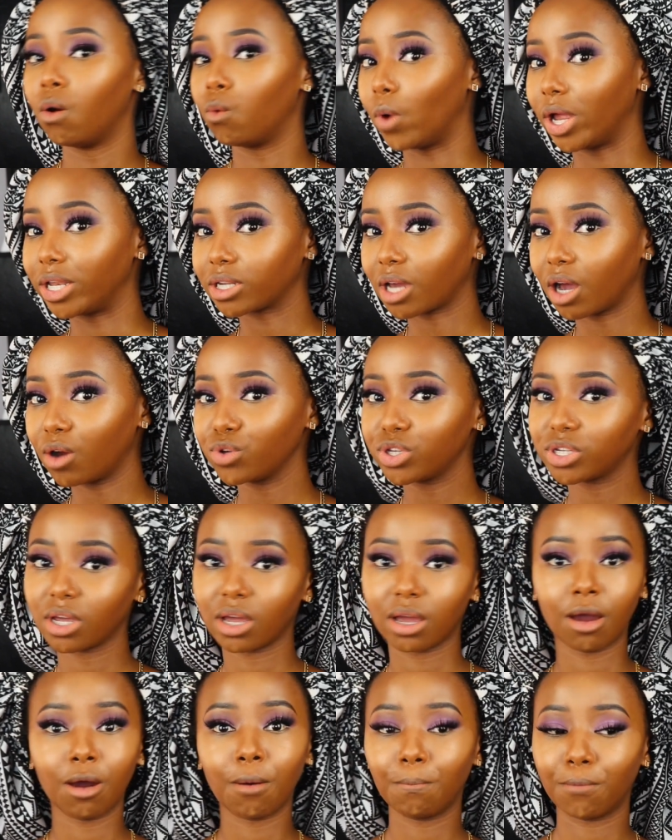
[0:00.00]
went out,
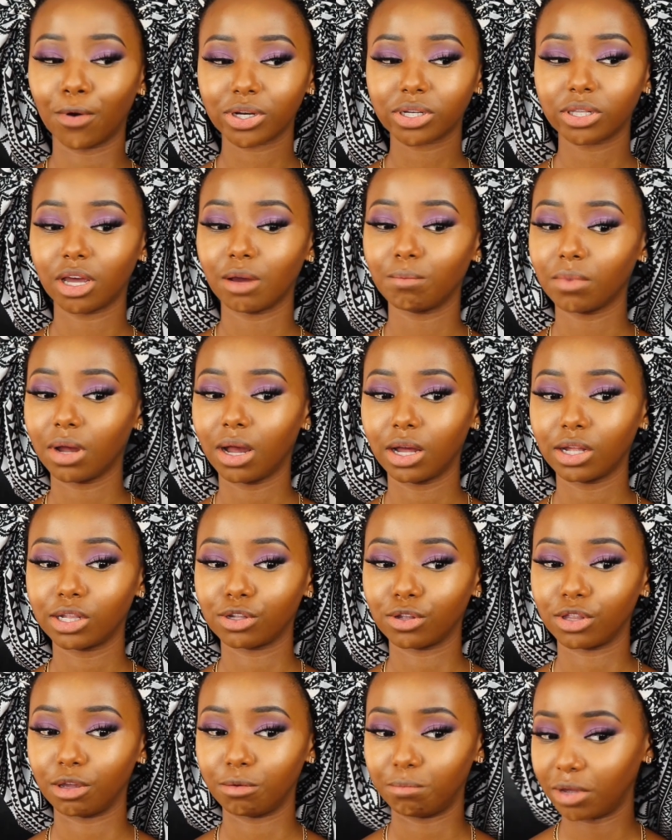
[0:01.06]
bought them,
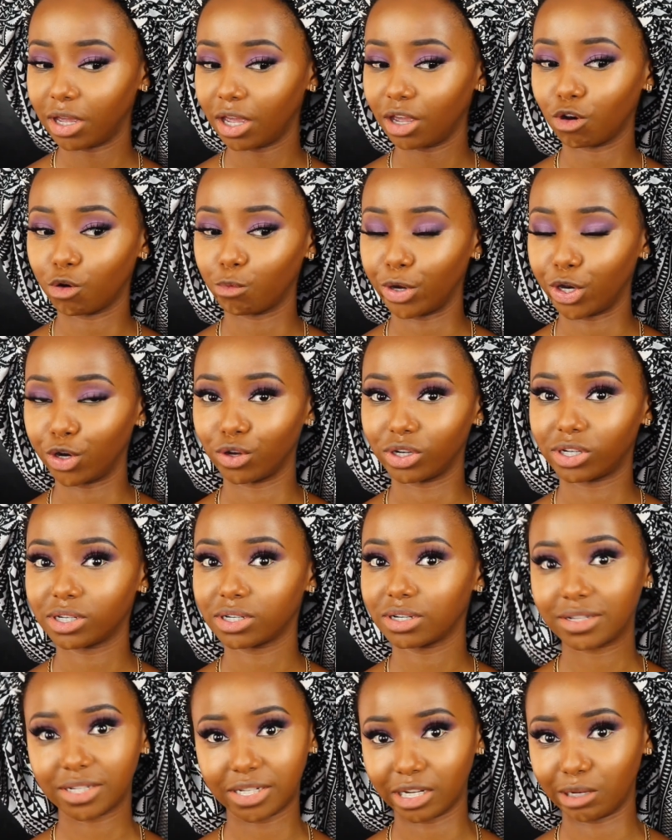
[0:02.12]
so they may or may not
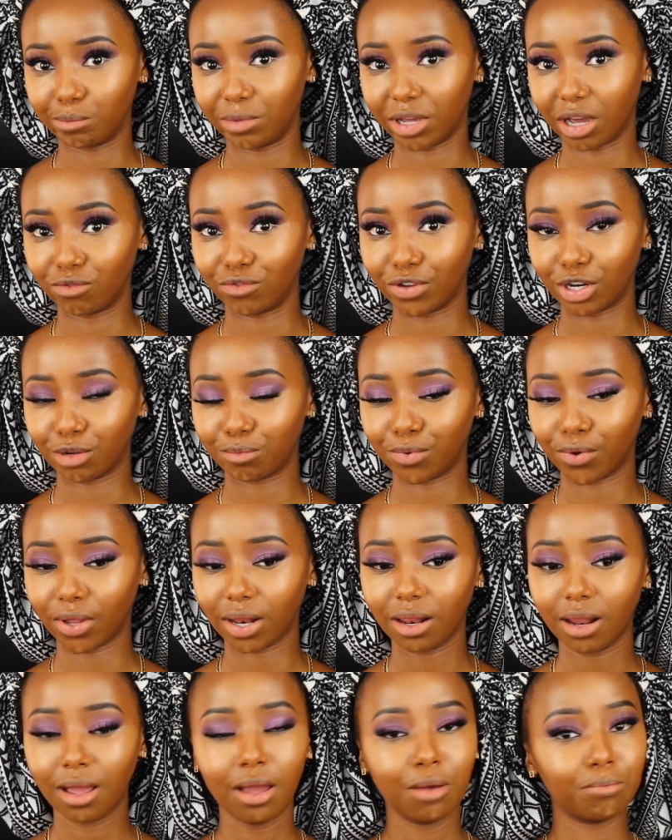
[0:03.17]
still be
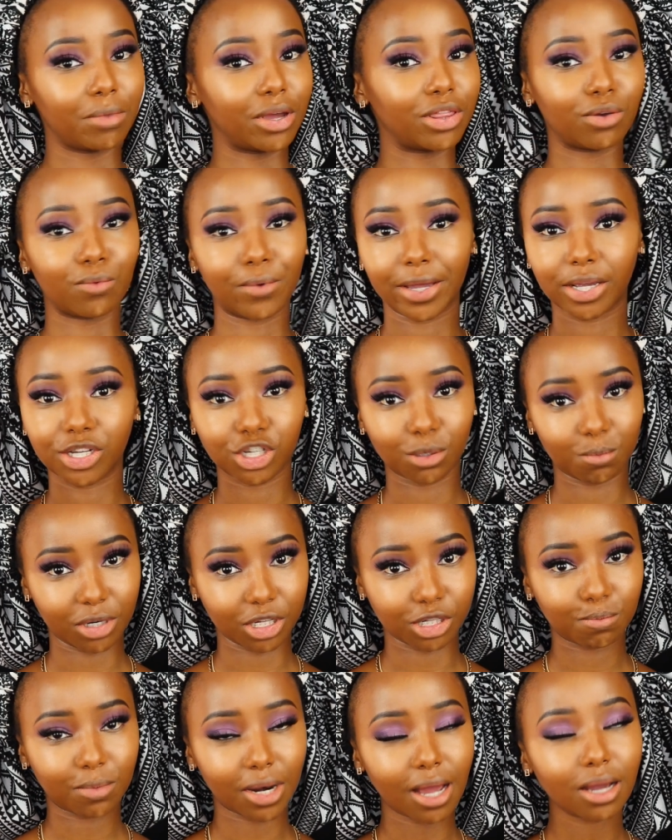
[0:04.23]
available. By the way,
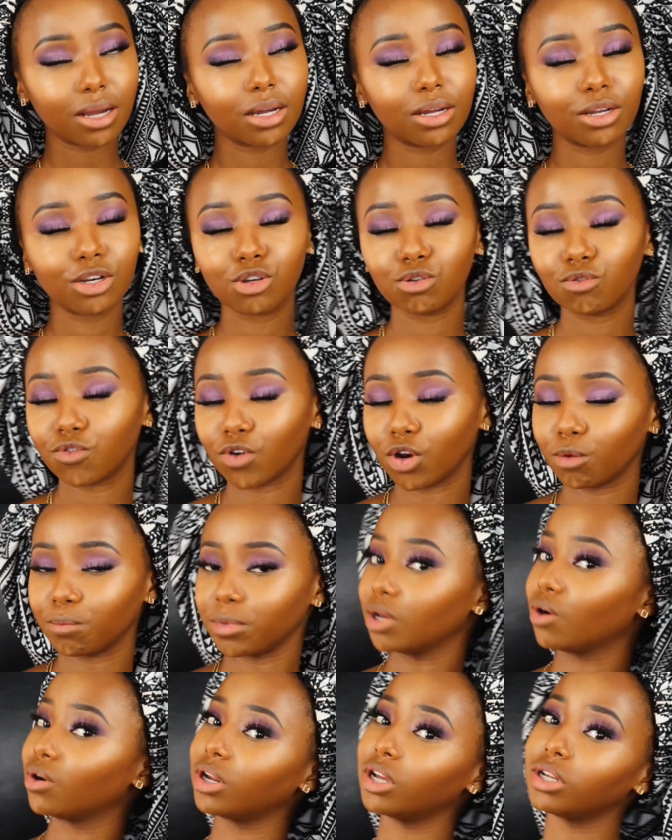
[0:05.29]
shameless plug, do follow
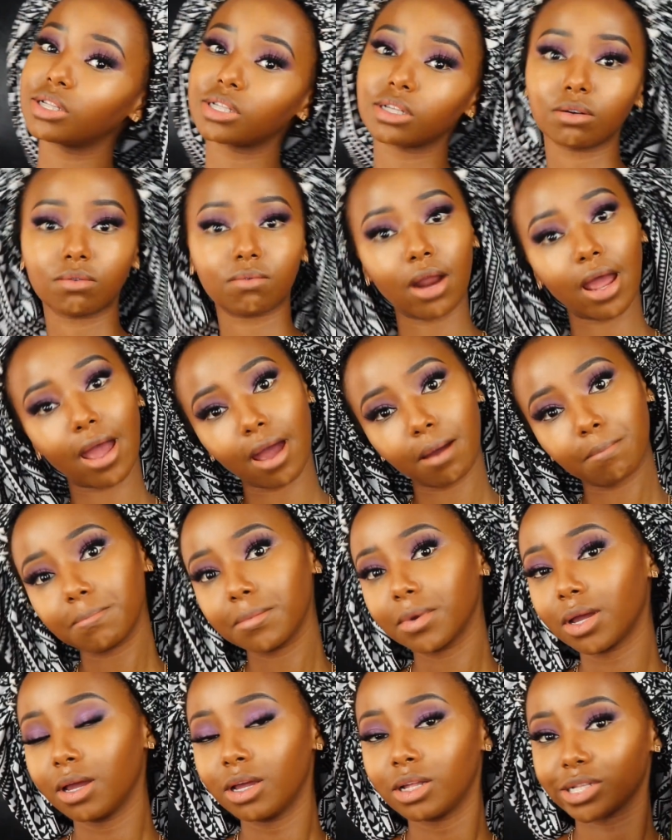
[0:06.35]
me on Instagram,
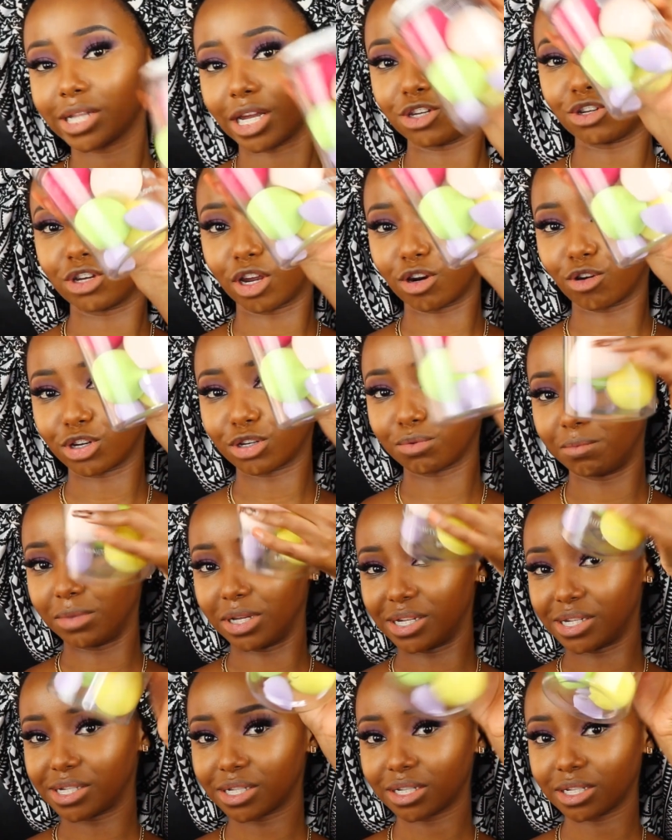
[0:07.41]
such you cannot
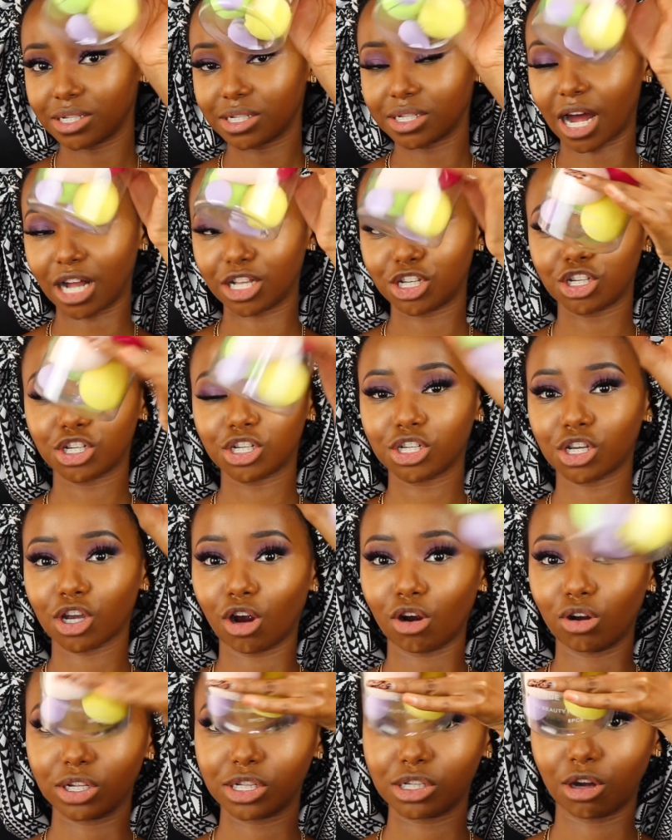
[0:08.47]
miss such
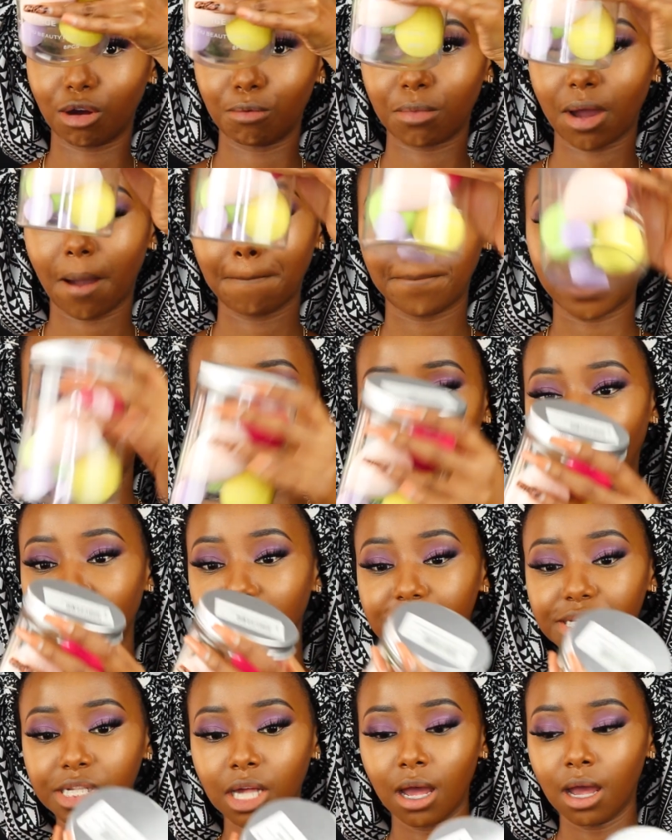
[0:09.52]
awesome
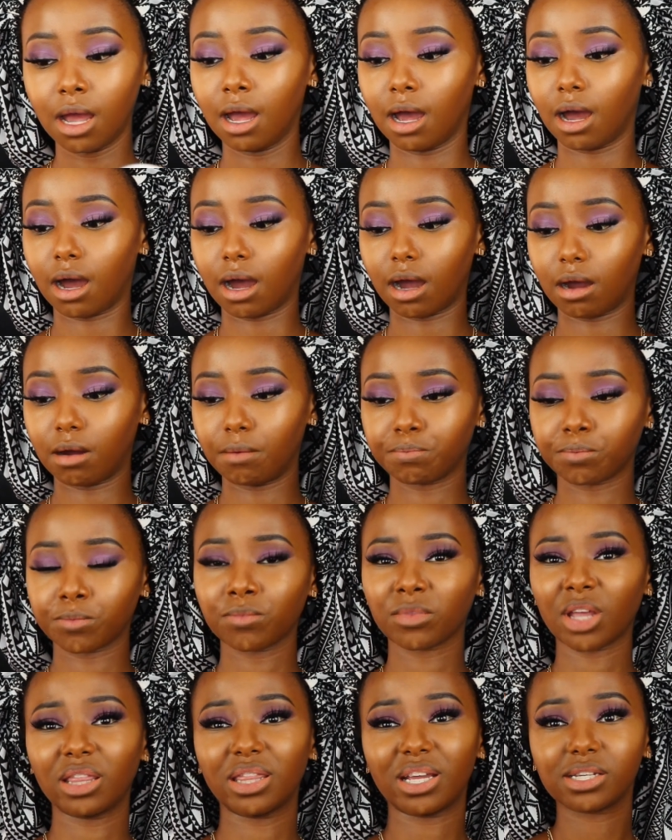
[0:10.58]
plugs.
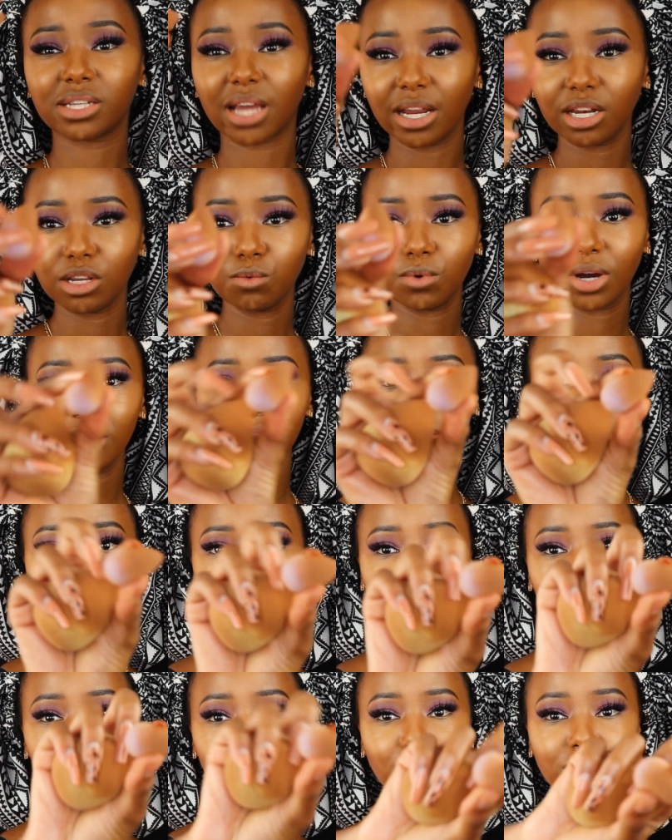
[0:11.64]
The tiny ones,
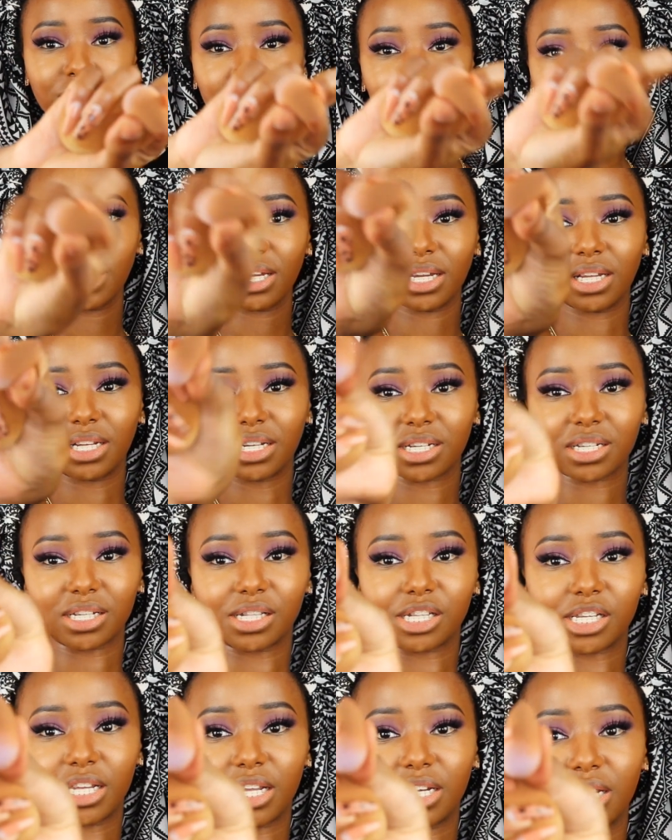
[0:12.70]
I was really
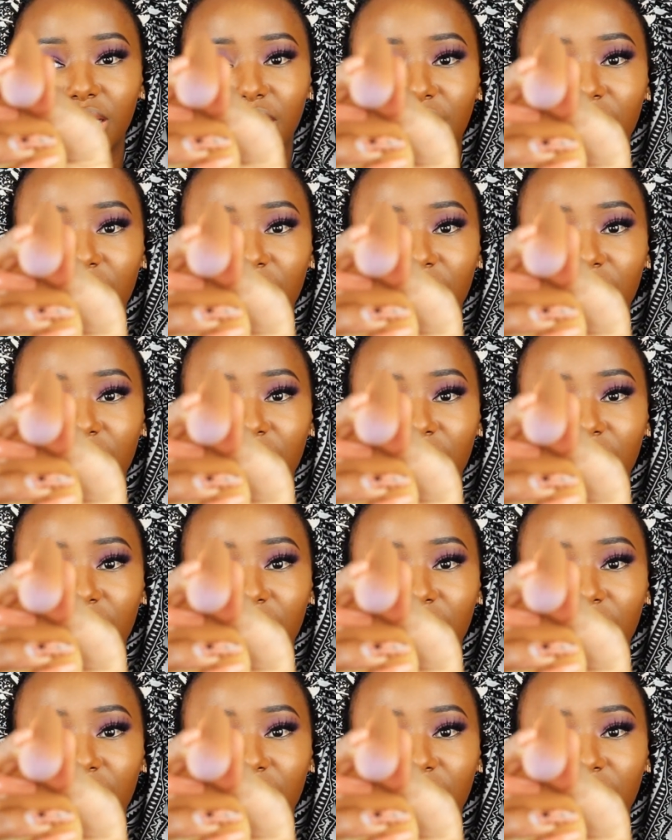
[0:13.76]
interested in